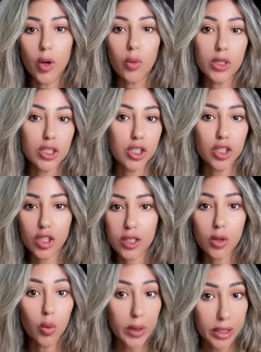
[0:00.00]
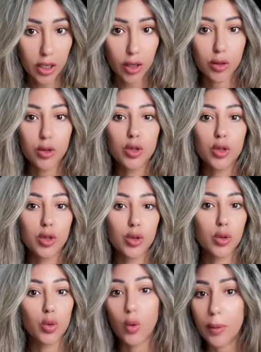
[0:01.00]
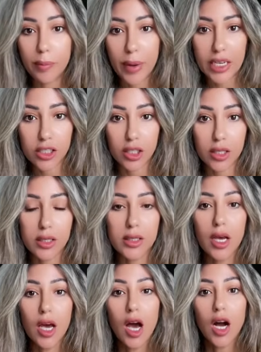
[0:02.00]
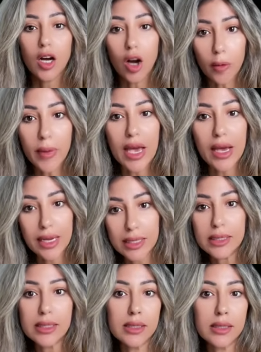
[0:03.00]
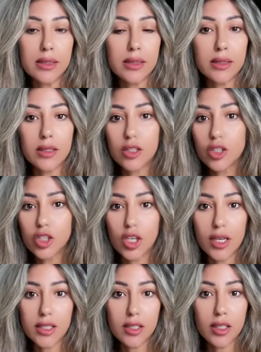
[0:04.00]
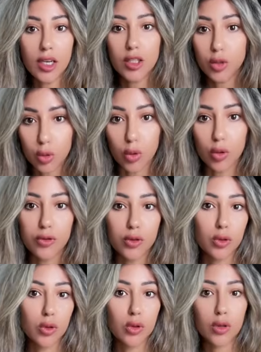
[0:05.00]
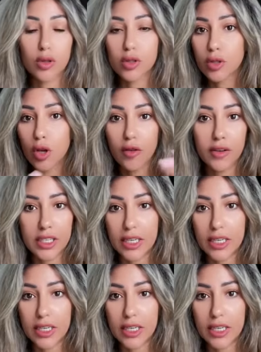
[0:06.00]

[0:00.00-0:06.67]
which is just a window to web pages, Comet isn't just a tool for surfing the